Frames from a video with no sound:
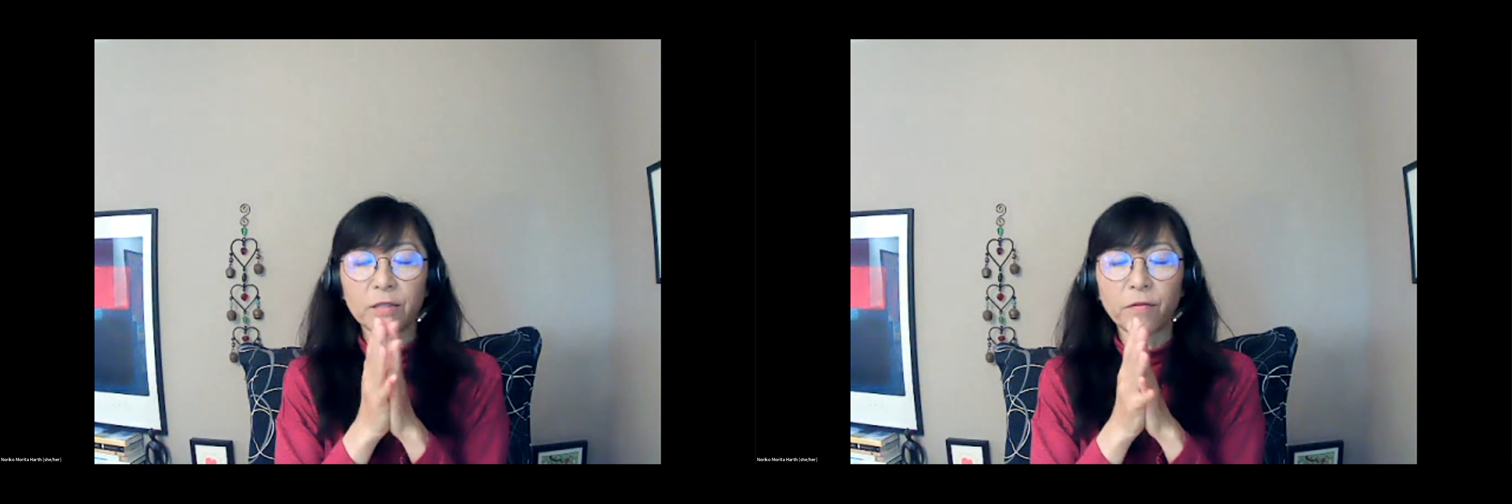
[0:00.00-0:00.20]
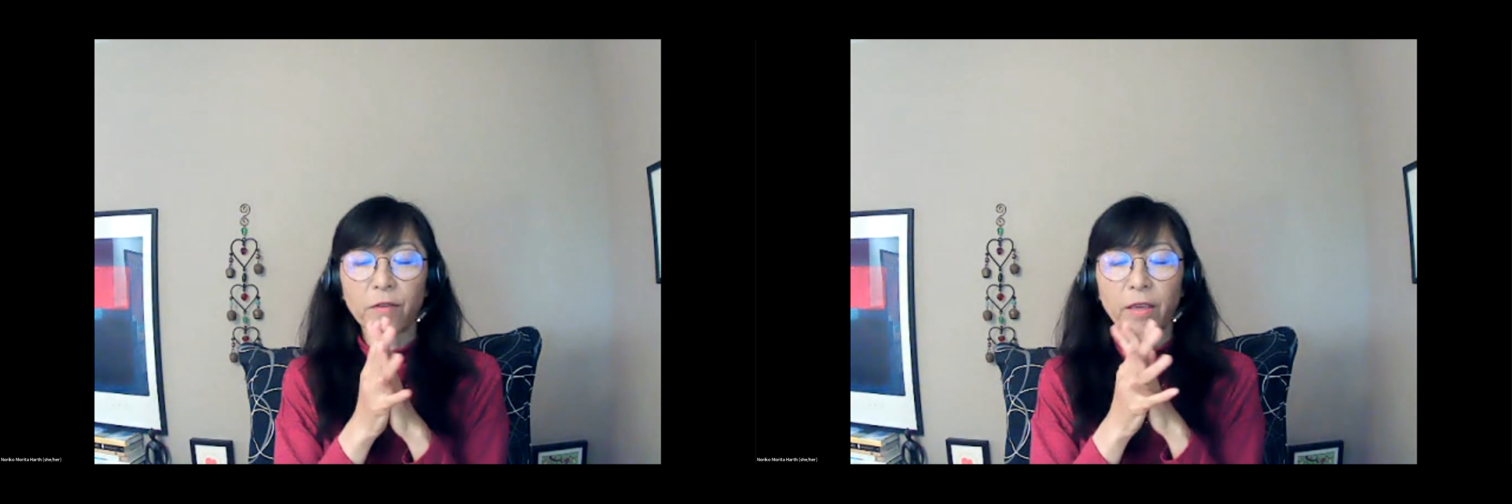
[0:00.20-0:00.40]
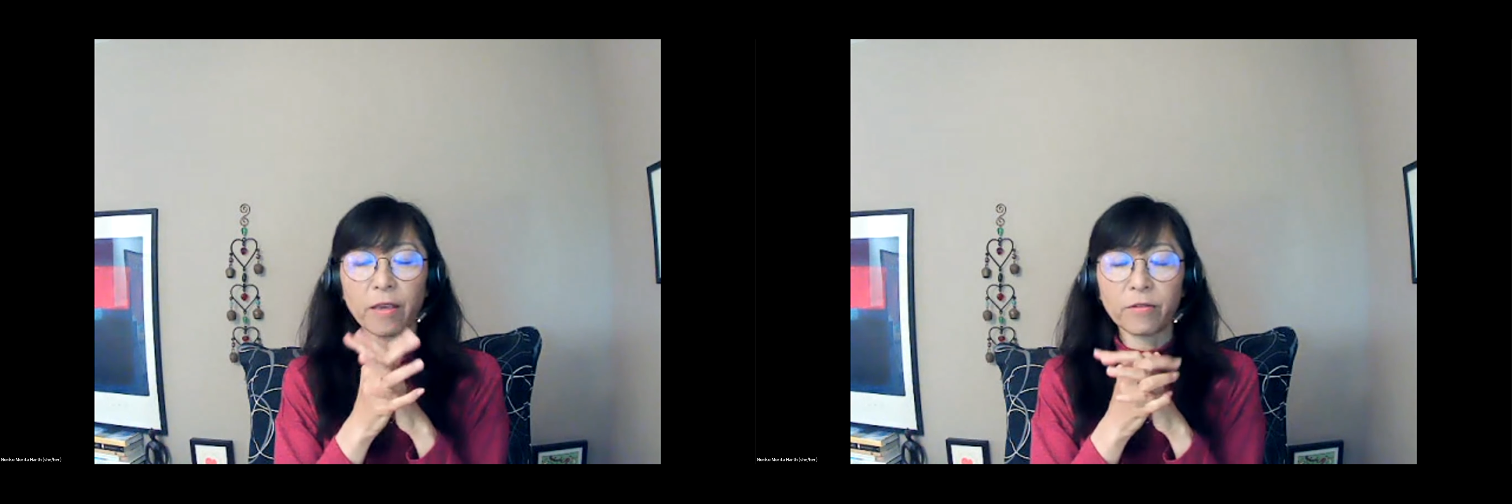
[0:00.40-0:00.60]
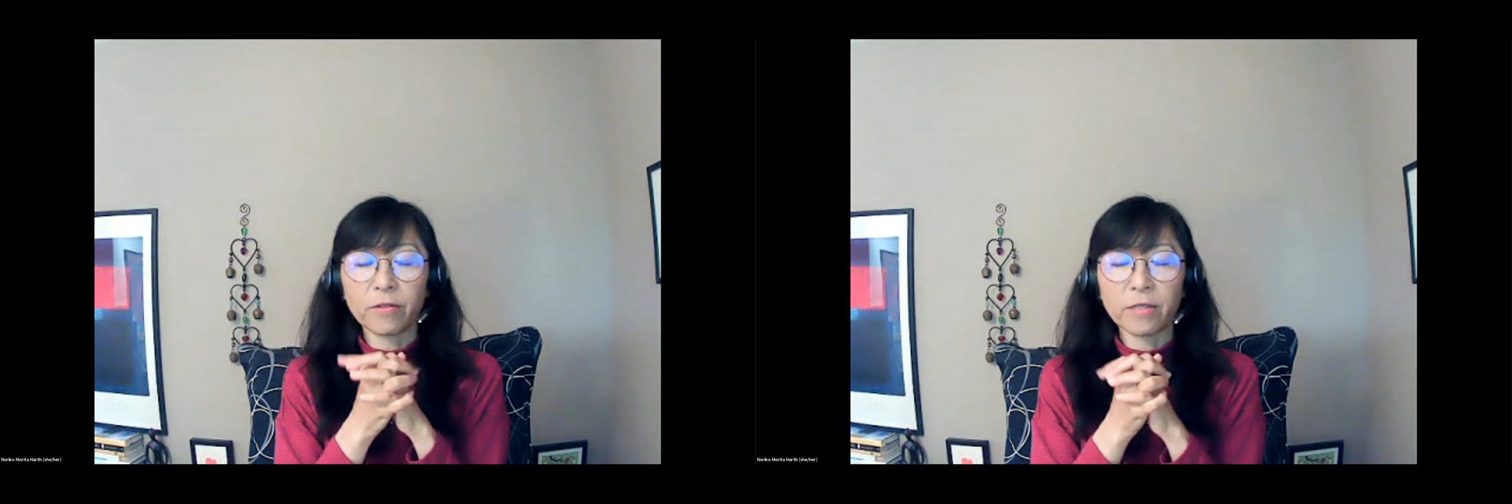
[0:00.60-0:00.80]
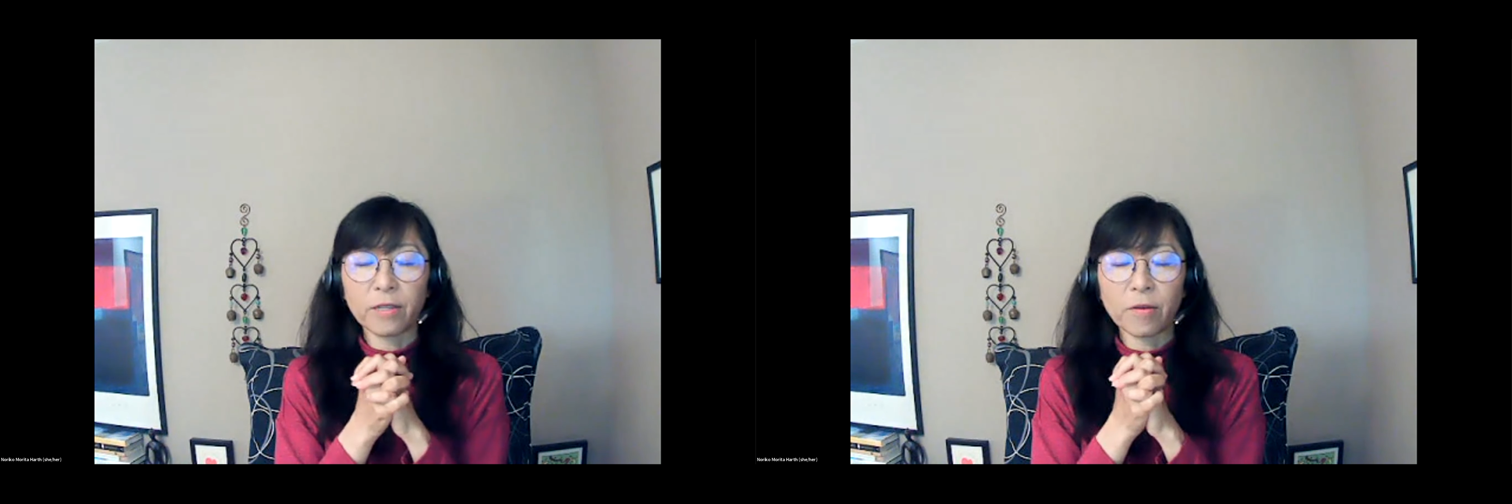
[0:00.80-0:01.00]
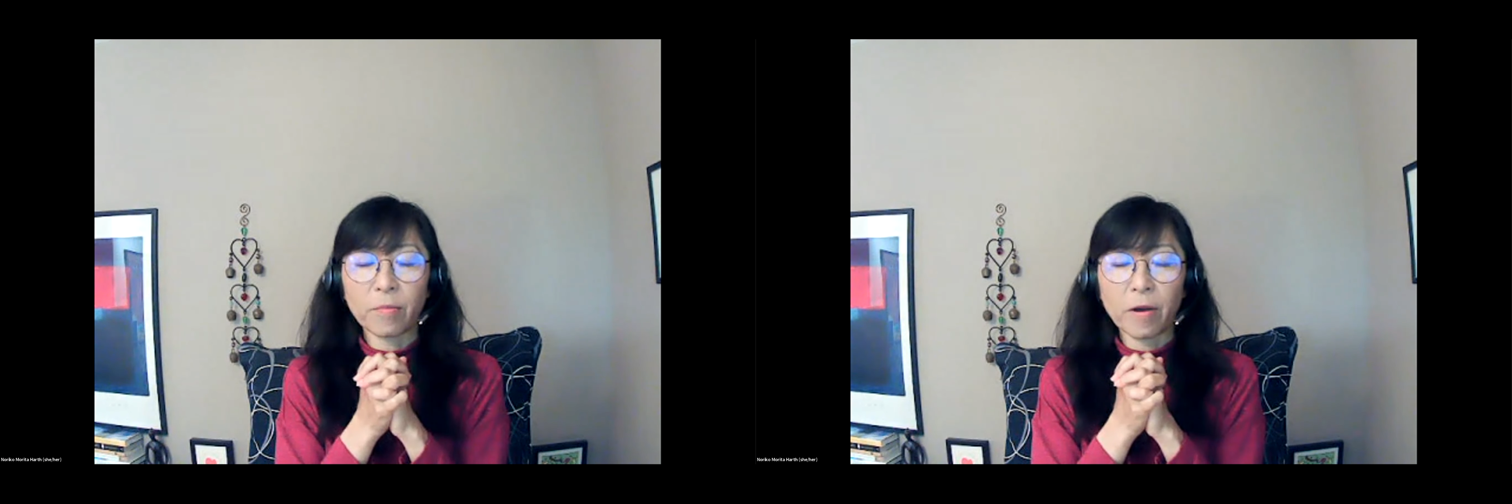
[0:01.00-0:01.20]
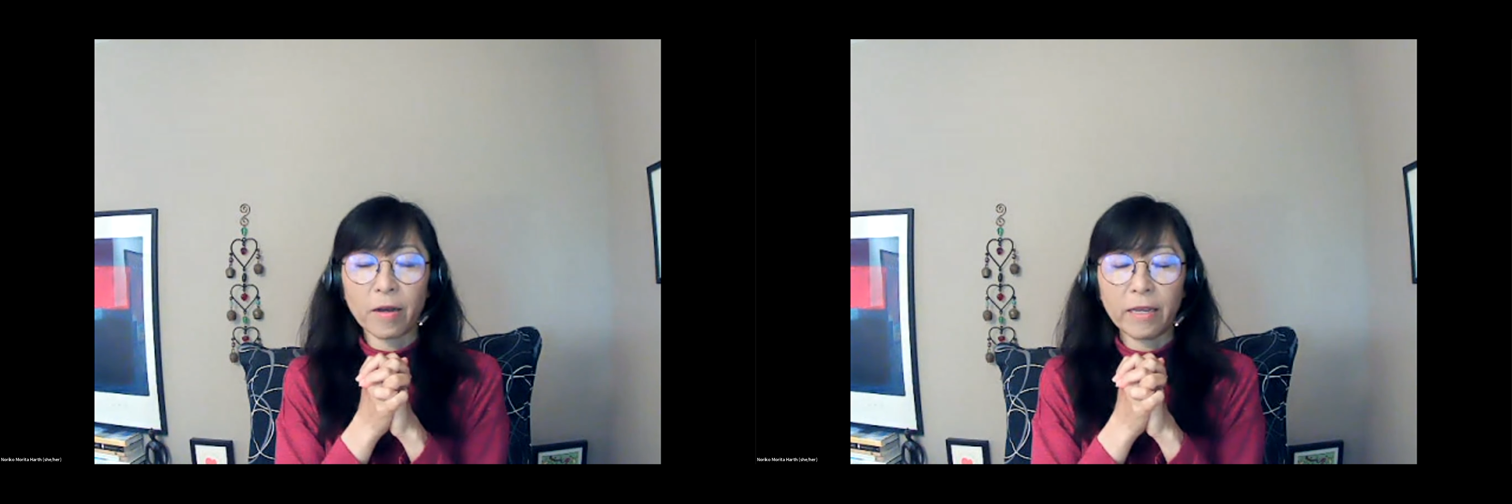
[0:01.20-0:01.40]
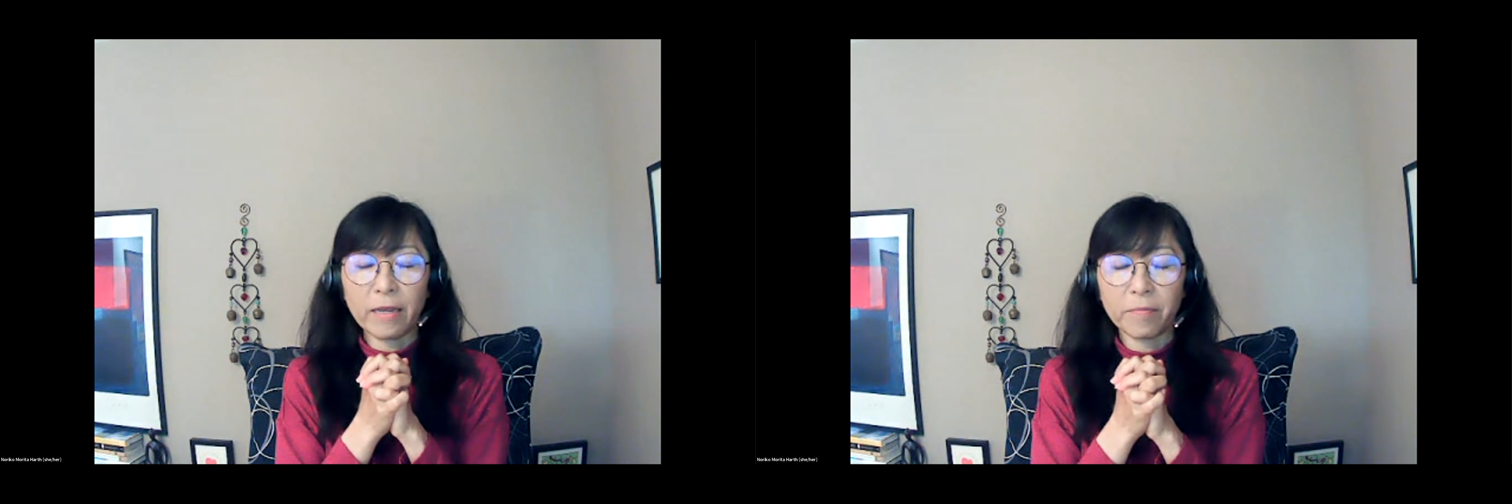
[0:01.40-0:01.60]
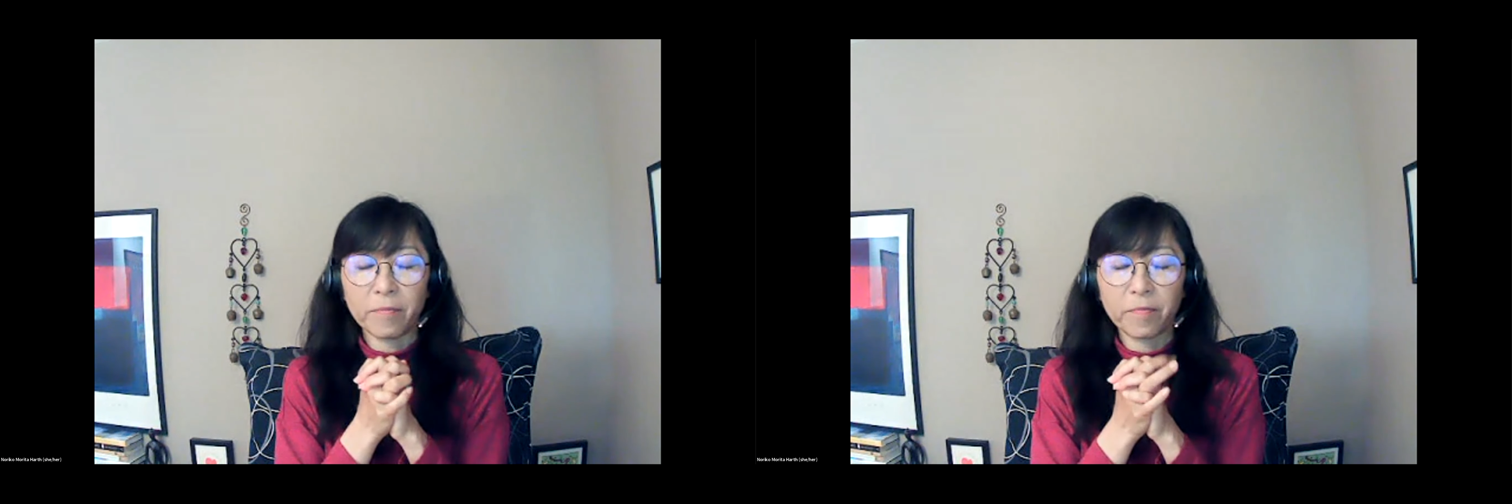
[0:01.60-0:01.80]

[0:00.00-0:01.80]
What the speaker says: feels in your body.